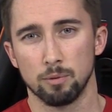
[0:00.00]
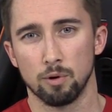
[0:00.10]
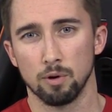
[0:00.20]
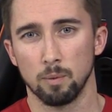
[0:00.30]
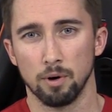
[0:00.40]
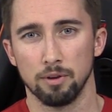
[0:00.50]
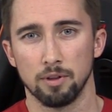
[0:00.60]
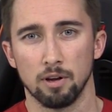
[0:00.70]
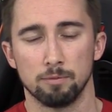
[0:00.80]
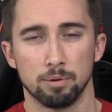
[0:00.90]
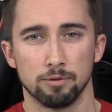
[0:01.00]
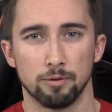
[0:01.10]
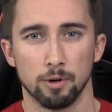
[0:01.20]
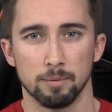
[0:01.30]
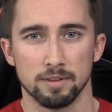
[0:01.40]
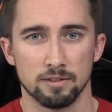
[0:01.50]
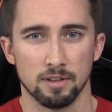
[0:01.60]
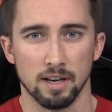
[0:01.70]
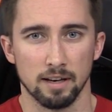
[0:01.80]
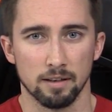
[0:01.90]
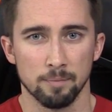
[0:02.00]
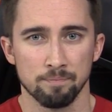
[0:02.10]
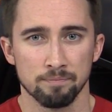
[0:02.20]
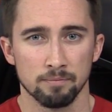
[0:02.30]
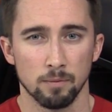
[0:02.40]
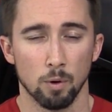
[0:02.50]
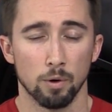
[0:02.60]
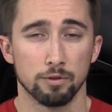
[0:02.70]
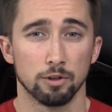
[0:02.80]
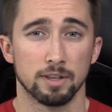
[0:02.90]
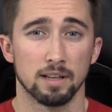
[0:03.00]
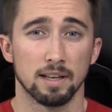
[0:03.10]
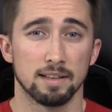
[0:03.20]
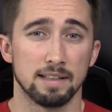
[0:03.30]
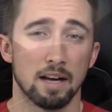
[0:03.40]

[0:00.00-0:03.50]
more worth of performance there. Or if you look at like the